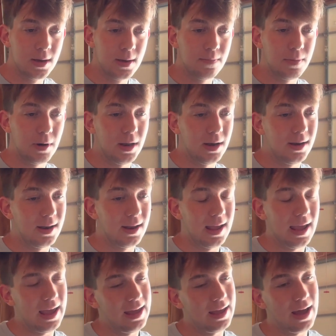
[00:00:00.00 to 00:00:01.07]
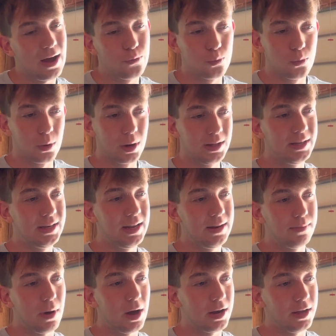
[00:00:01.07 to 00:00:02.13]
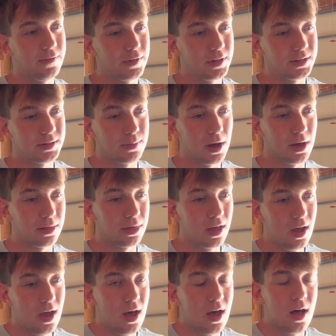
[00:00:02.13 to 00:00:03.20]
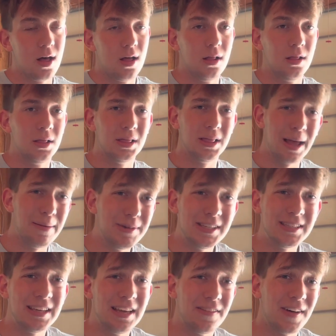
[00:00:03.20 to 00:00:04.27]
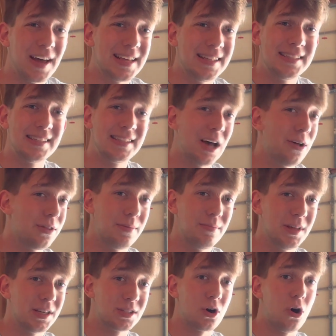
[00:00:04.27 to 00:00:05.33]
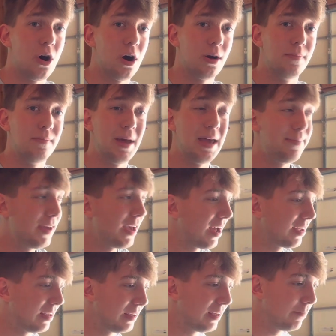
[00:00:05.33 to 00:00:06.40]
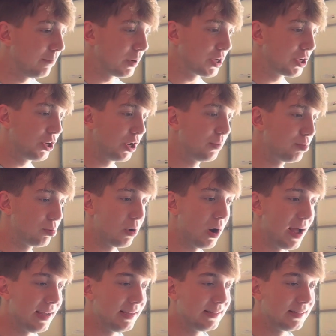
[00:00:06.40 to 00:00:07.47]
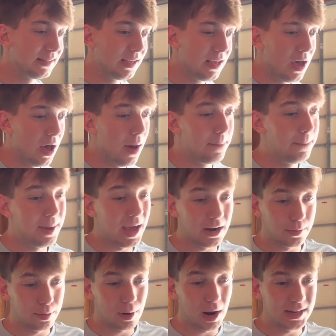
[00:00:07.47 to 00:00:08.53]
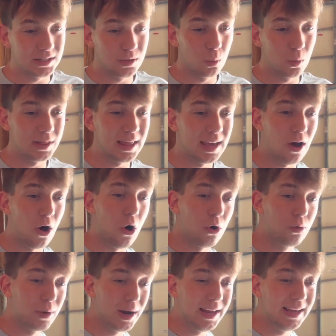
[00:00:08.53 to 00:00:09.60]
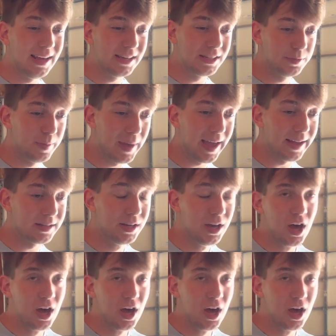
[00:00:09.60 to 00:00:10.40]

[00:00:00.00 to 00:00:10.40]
but hey, I really need money for this month. Let me see if I can sell them this car. Maybe I can give them a good price, a better price than what they already expect.